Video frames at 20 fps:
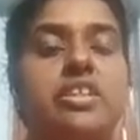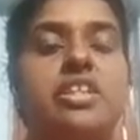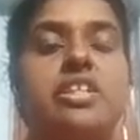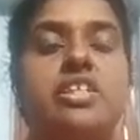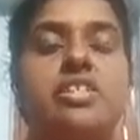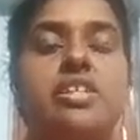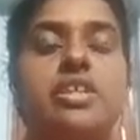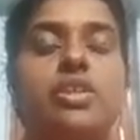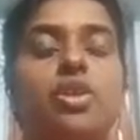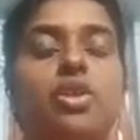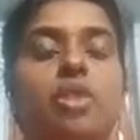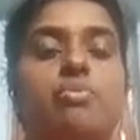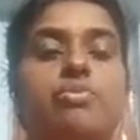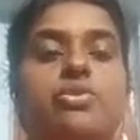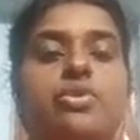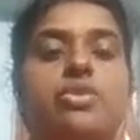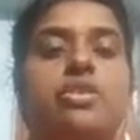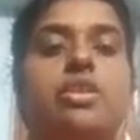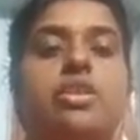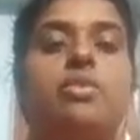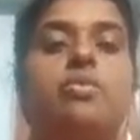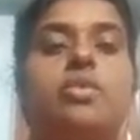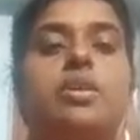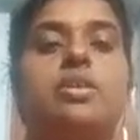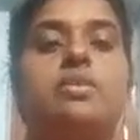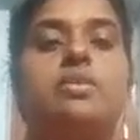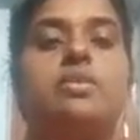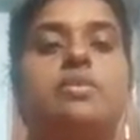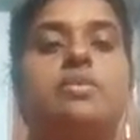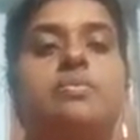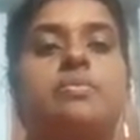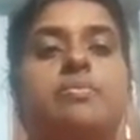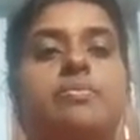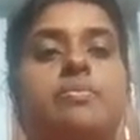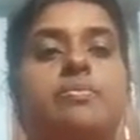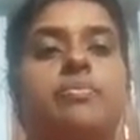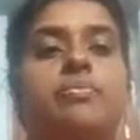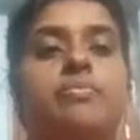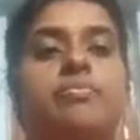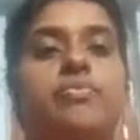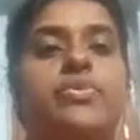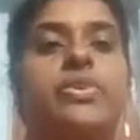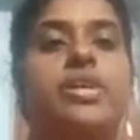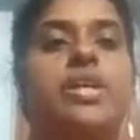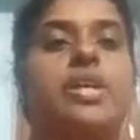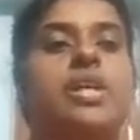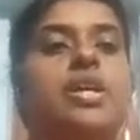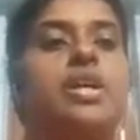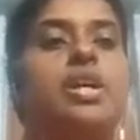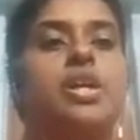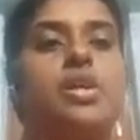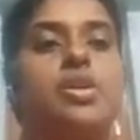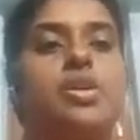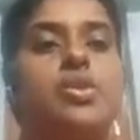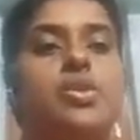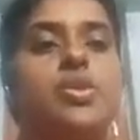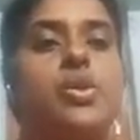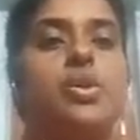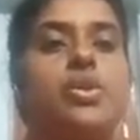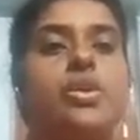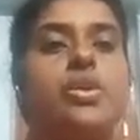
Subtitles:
It is an optional one. So,